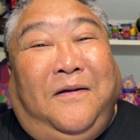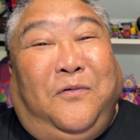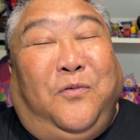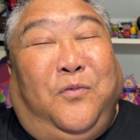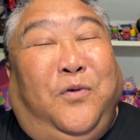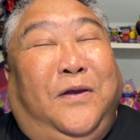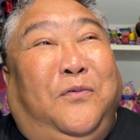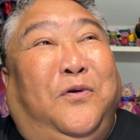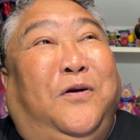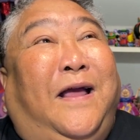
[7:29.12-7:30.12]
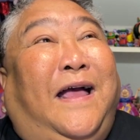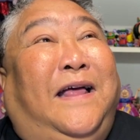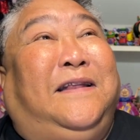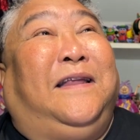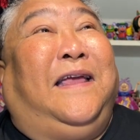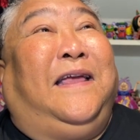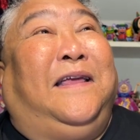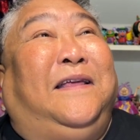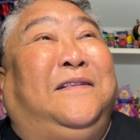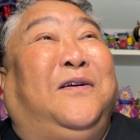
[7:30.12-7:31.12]
We were at
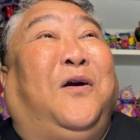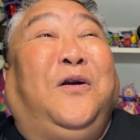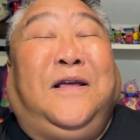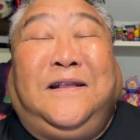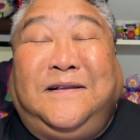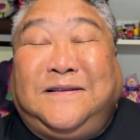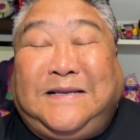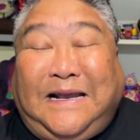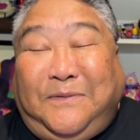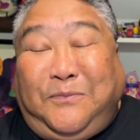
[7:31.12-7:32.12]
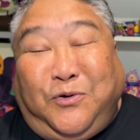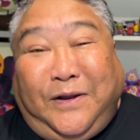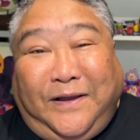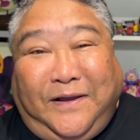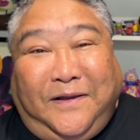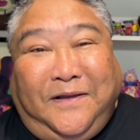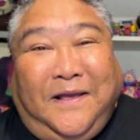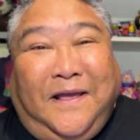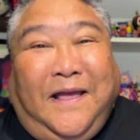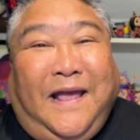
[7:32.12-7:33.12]
a Target in Santa Maria,
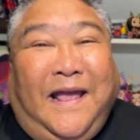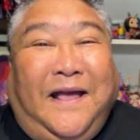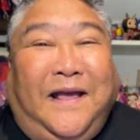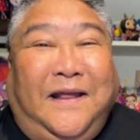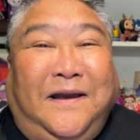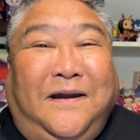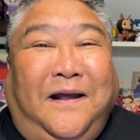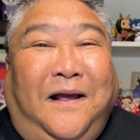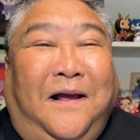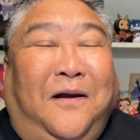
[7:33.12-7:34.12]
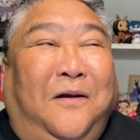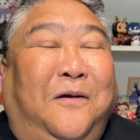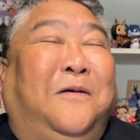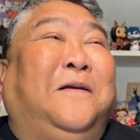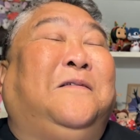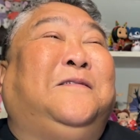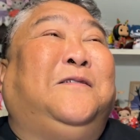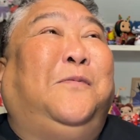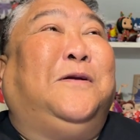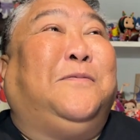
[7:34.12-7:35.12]
and it's so
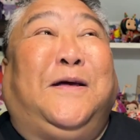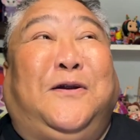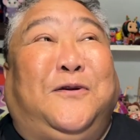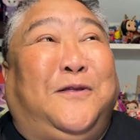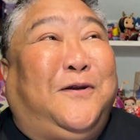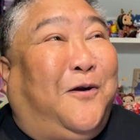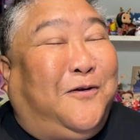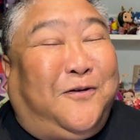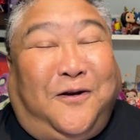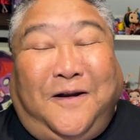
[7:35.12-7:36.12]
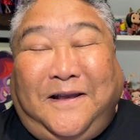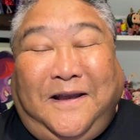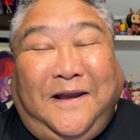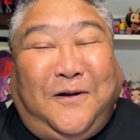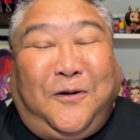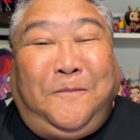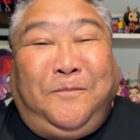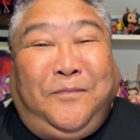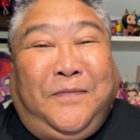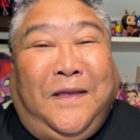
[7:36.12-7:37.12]
much better than our Target here.
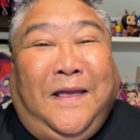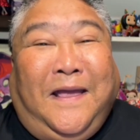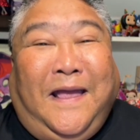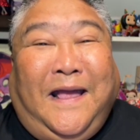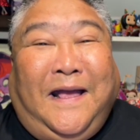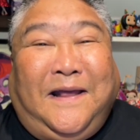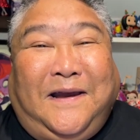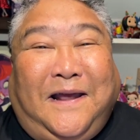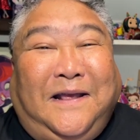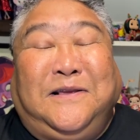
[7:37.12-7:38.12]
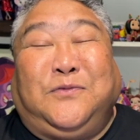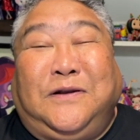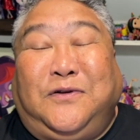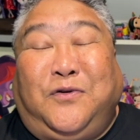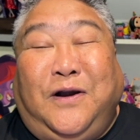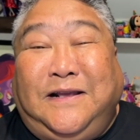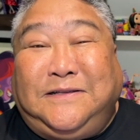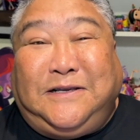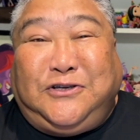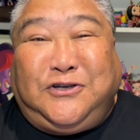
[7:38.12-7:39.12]
And I just went
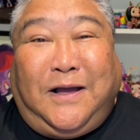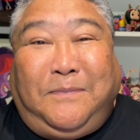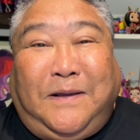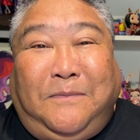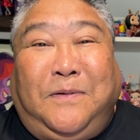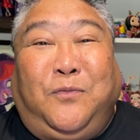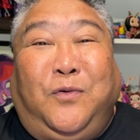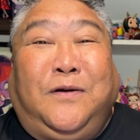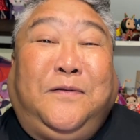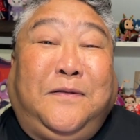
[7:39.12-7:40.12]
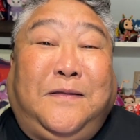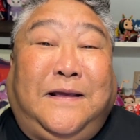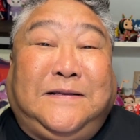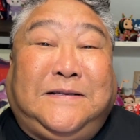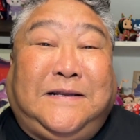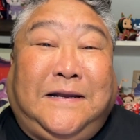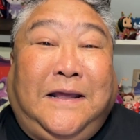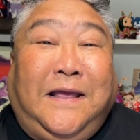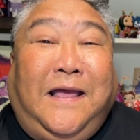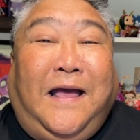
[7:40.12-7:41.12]
crazy shopping. But one of the things that
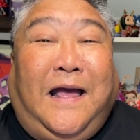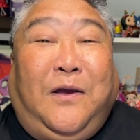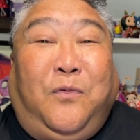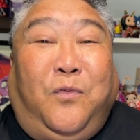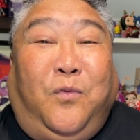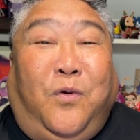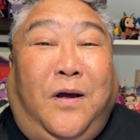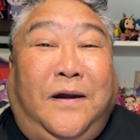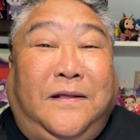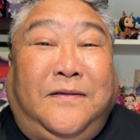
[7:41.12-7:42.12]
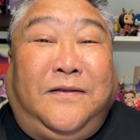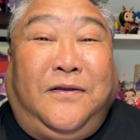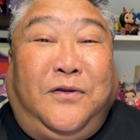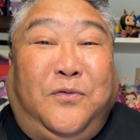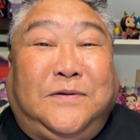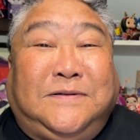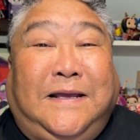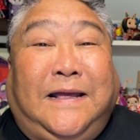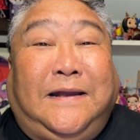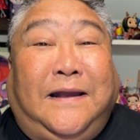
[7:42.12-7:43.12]
I wanted to do was
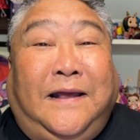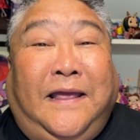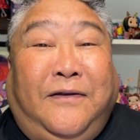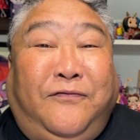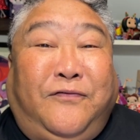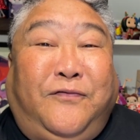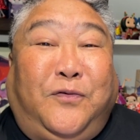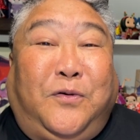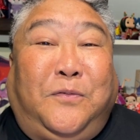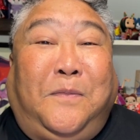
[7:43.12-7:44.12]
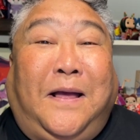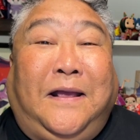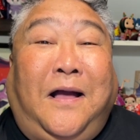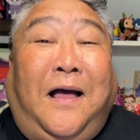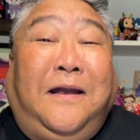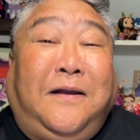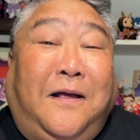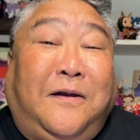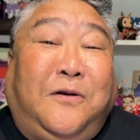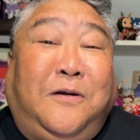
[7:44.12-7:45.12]
get a gift for my
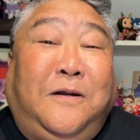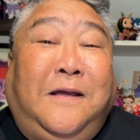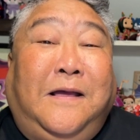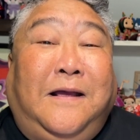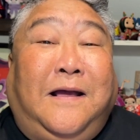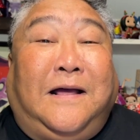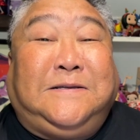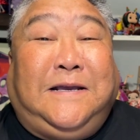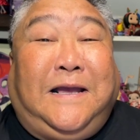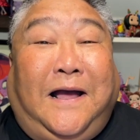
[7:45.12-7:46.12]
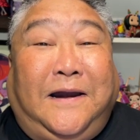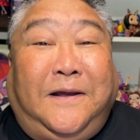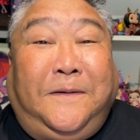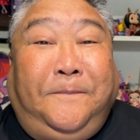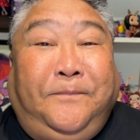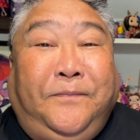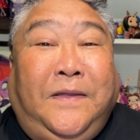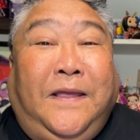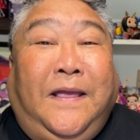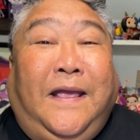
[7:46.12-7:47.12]
goddaughter, Cassiana.
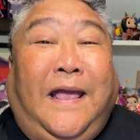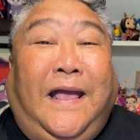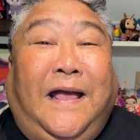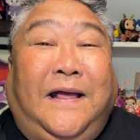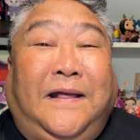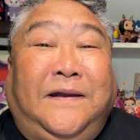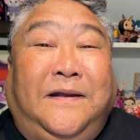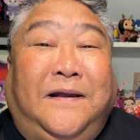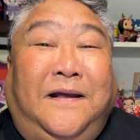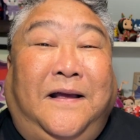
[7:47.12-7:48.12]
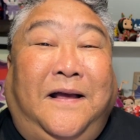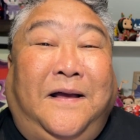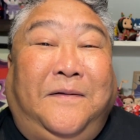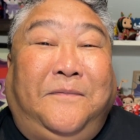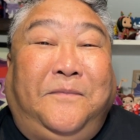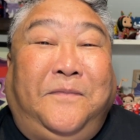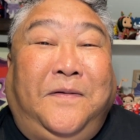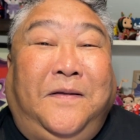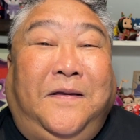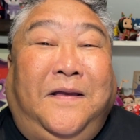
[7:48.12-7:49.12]
And
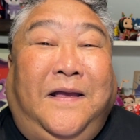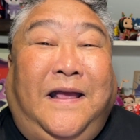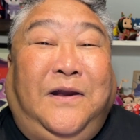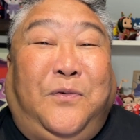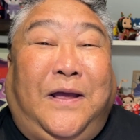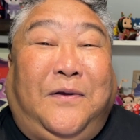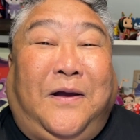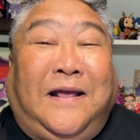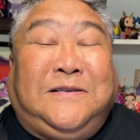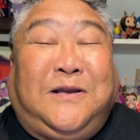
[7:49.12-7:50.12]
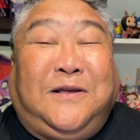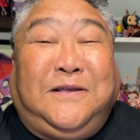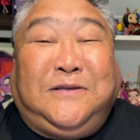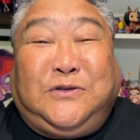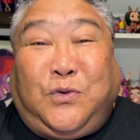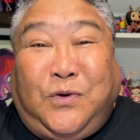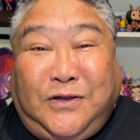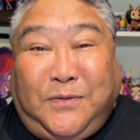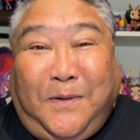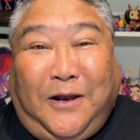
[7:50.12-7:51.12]
anyway, I saw this
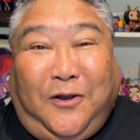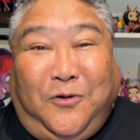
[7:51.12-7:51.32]
Squishmallow.